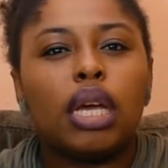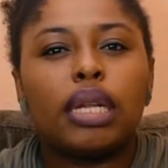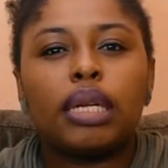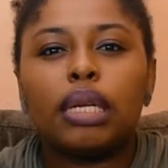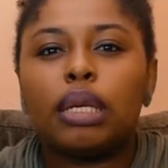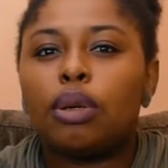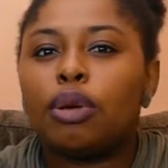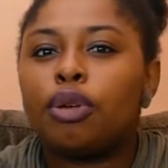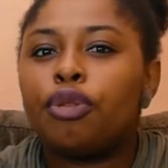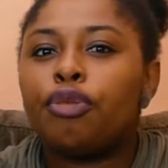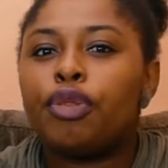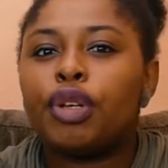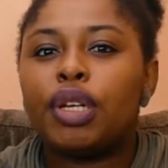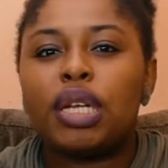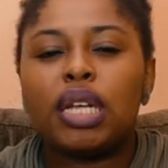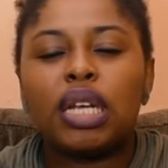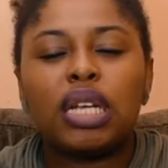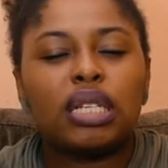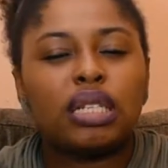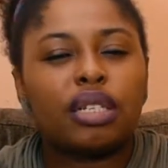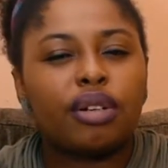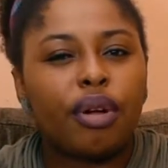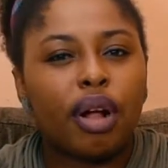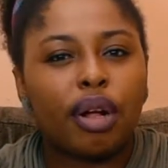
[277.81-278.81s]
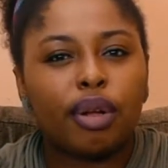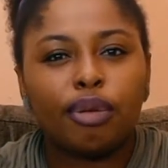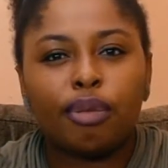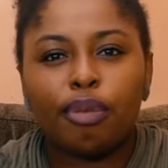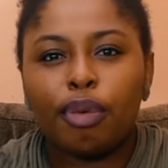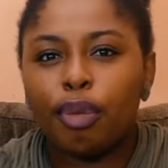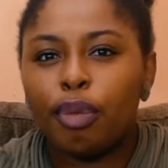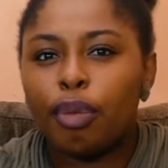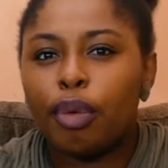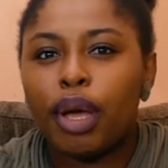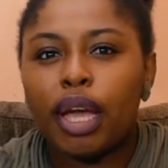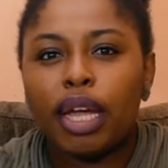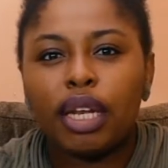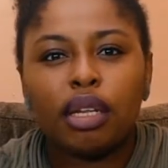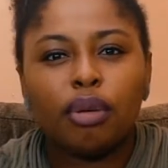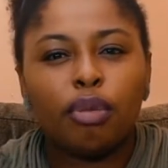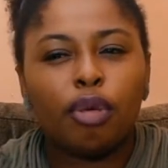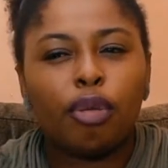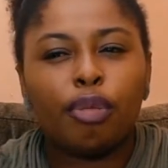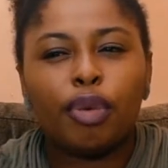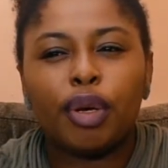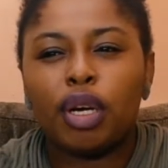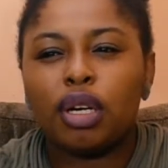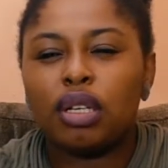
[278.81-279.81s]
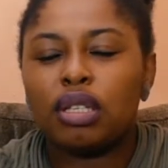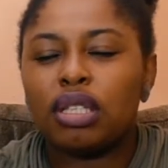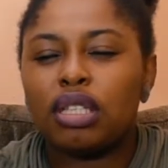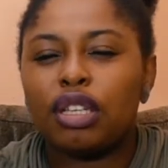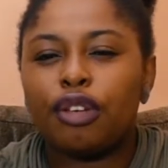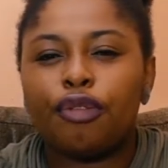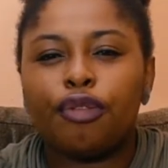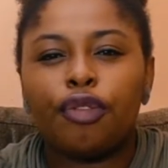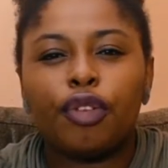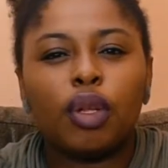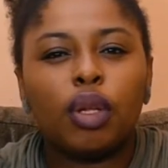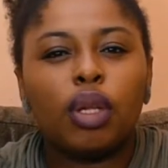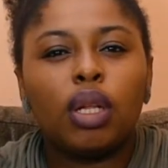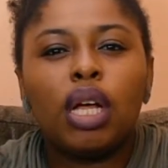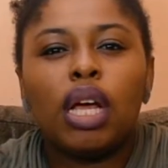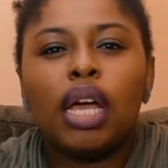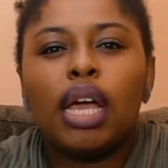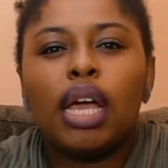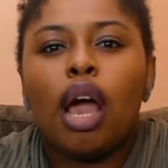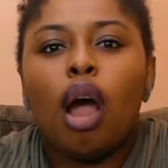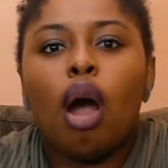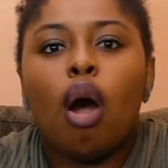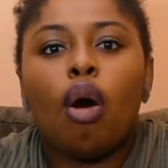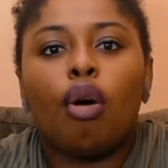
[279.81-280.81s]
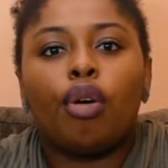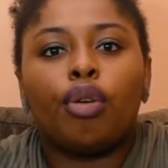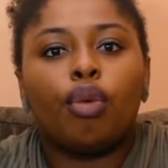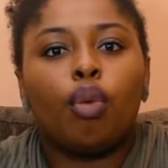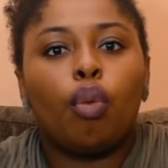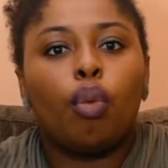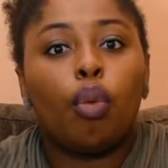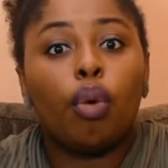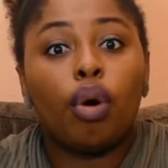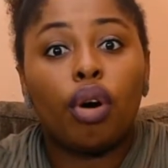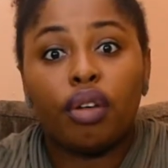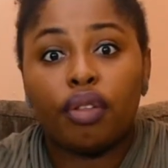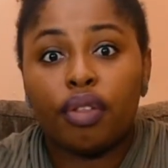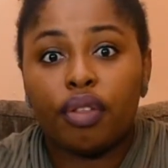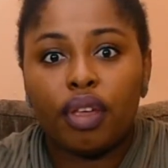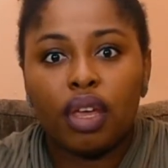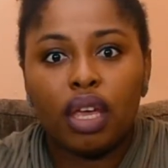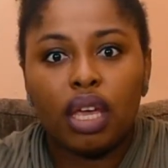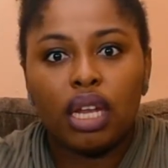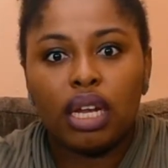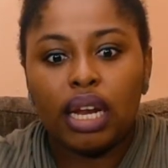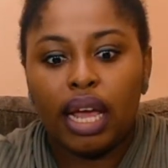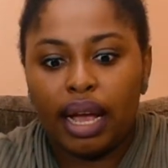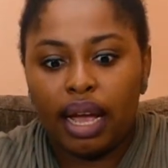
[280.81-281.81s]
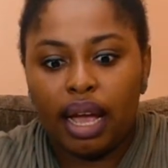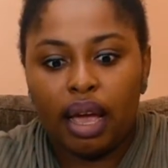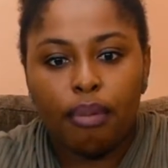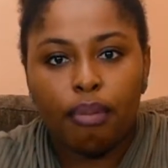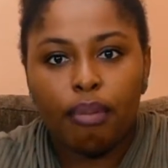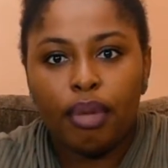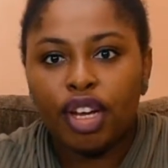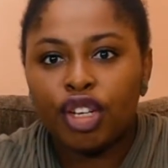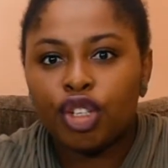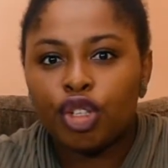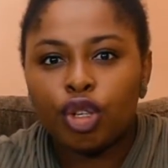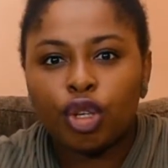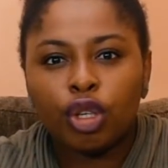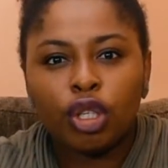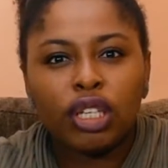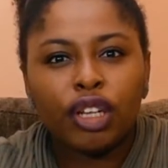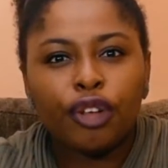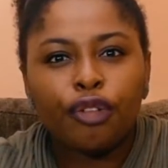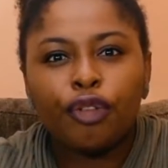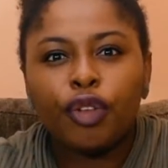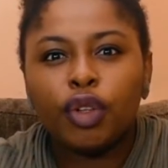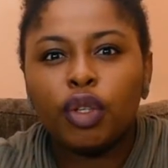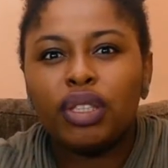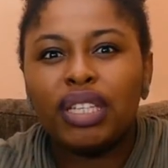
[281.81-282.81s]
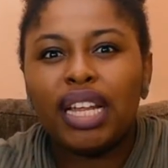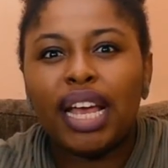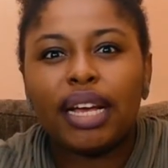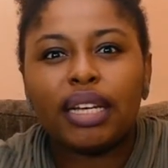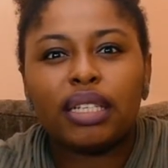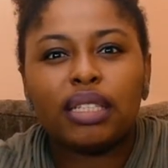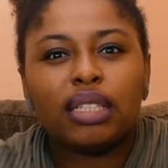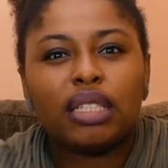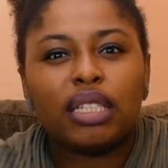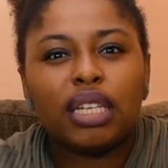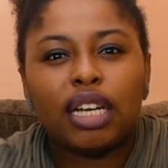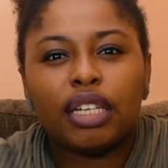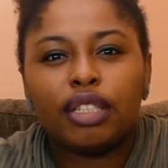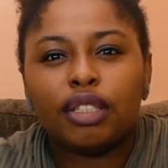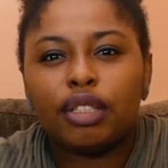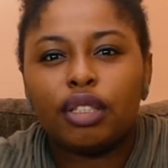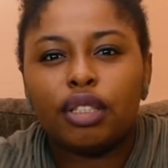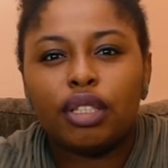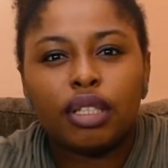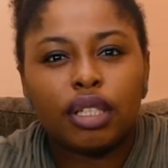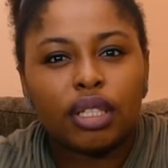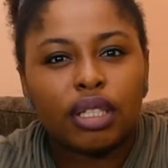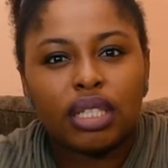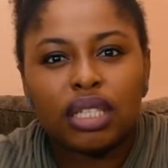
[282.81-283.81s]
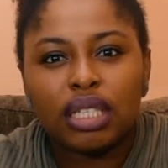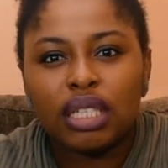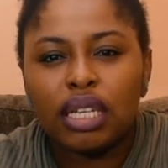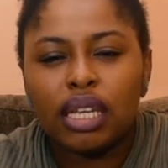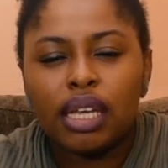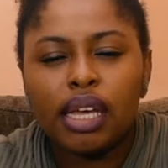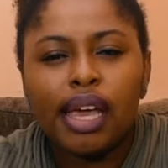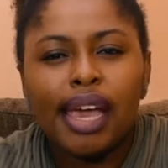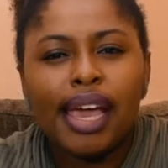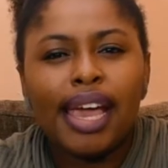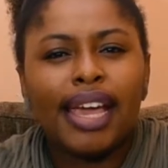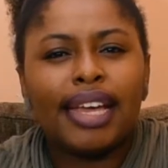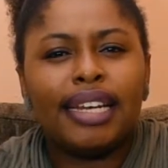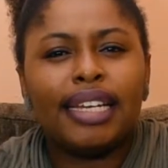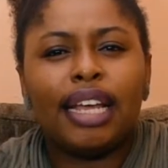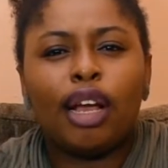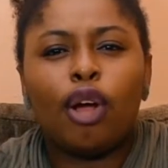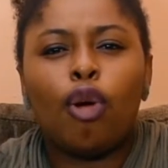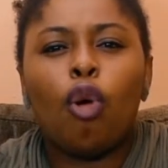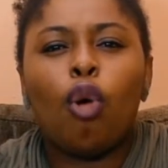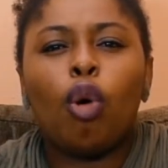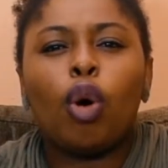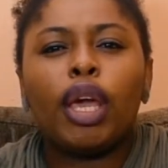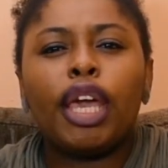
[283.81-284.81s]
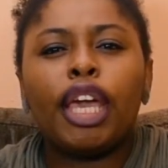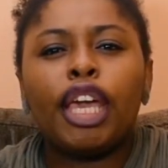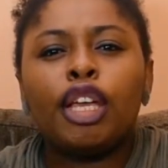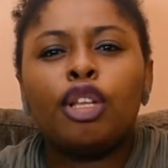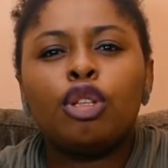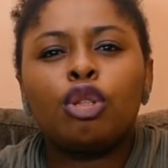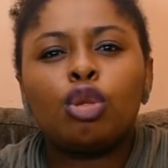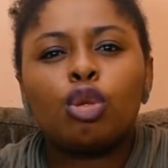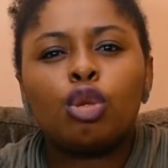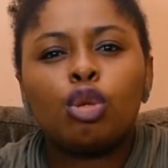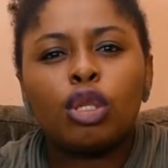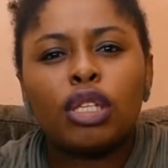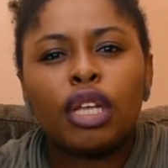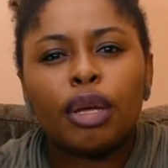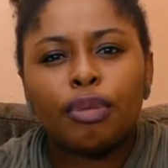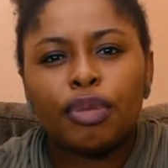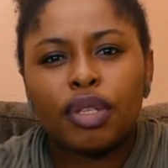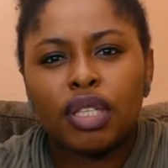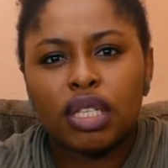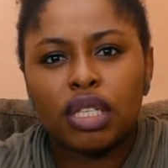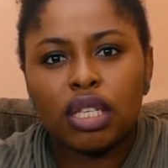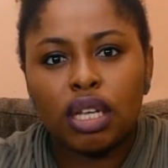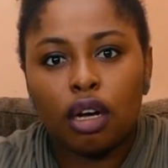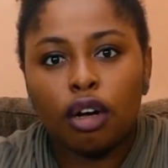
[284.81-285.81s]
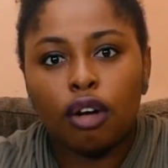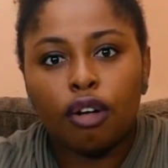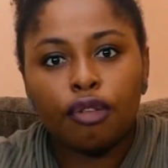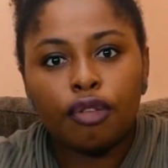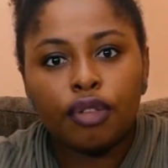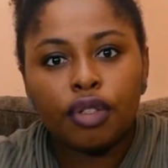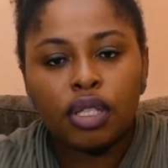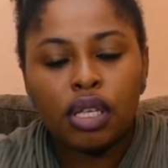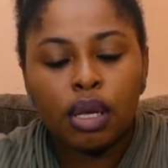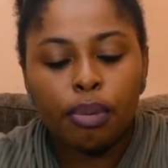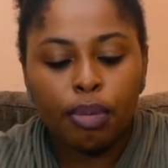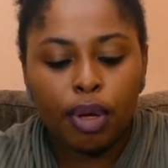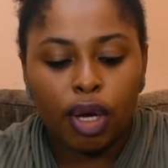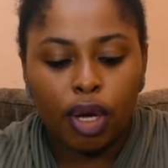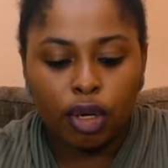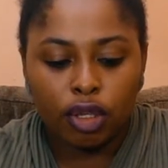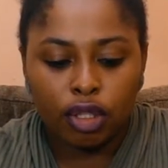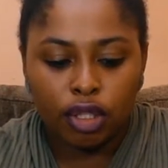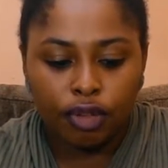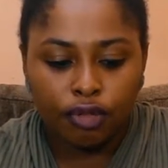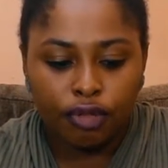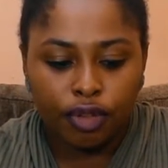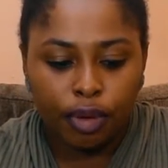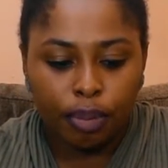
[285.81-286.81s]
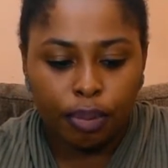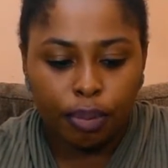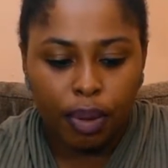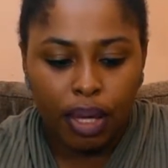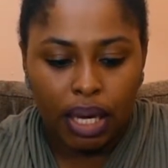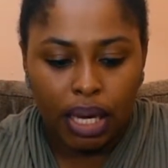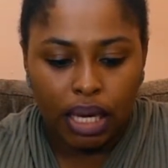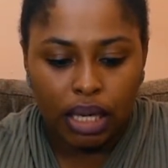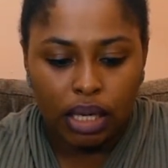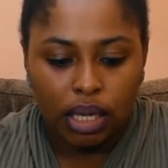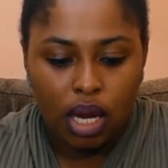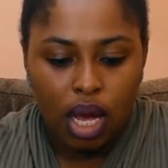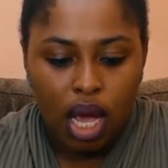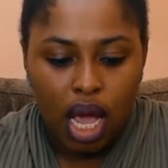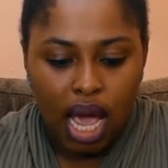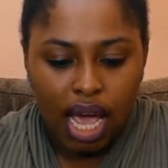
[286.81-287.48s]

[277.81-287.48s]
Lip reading: They don't interact with people anymore because they feel unworthy. Like I mentioned, they feel that they are dirty. They go into themselves because of the pain.